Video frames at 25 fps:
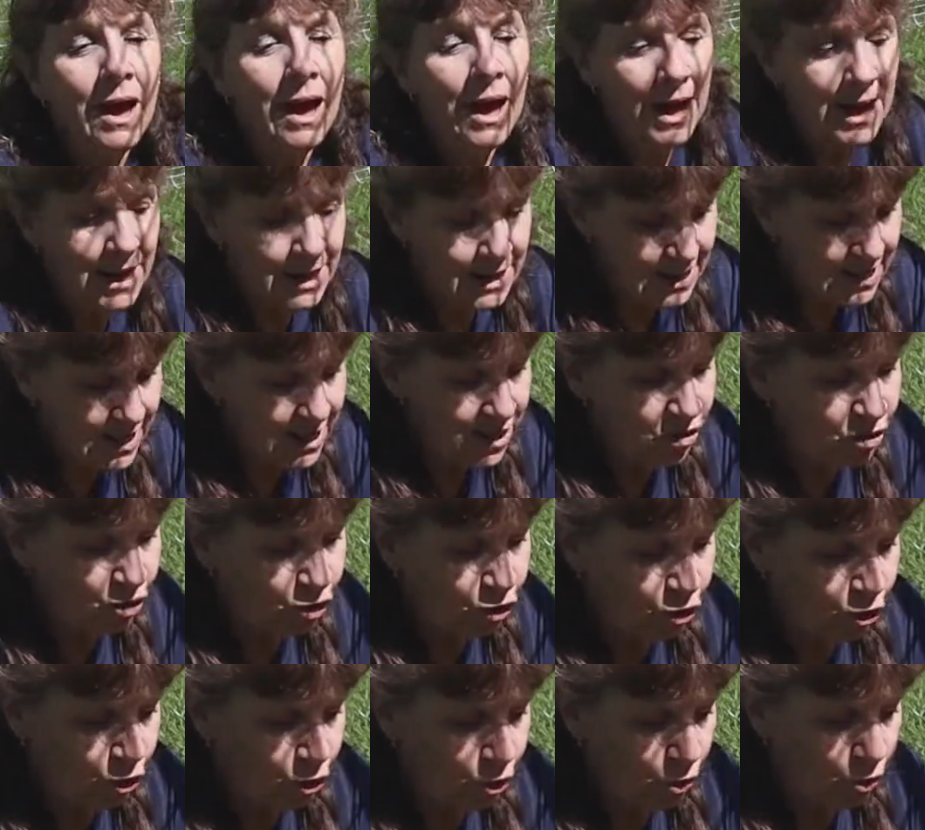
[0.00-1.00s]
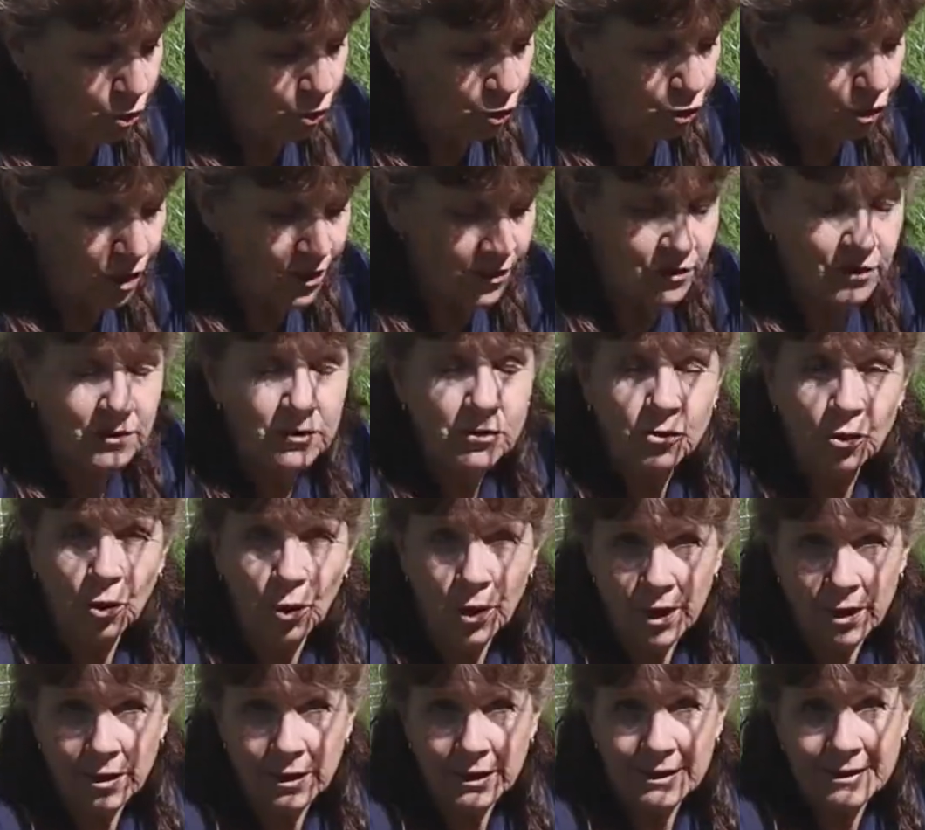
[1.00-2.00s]
I need to treat the
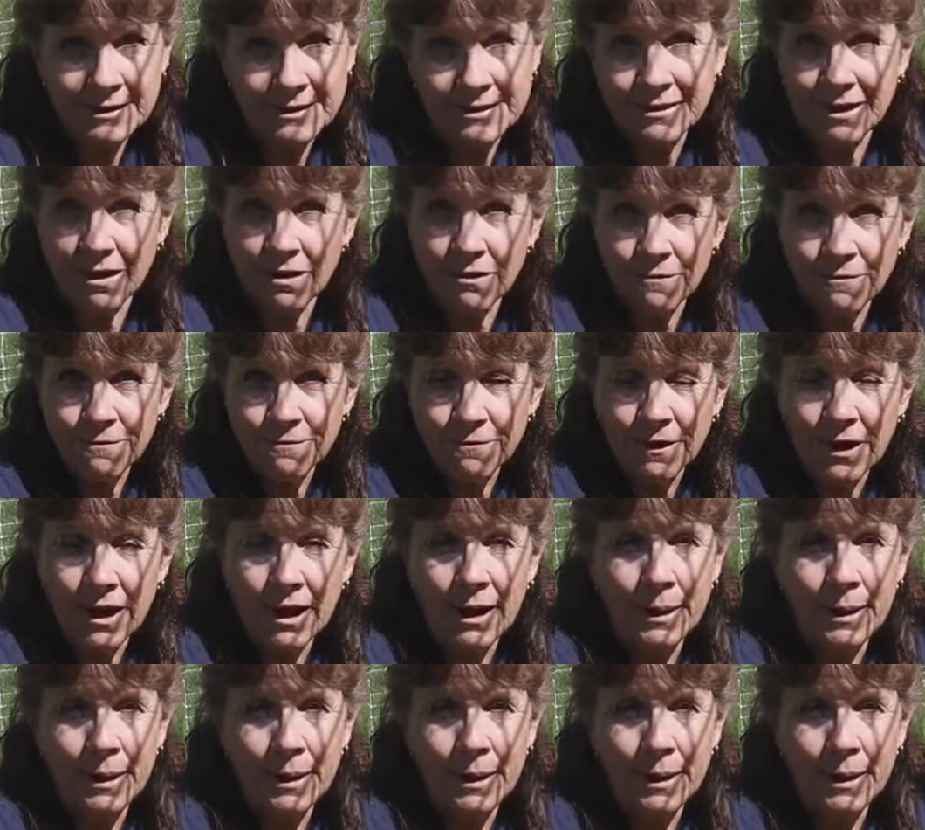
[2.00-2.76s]
soil itself.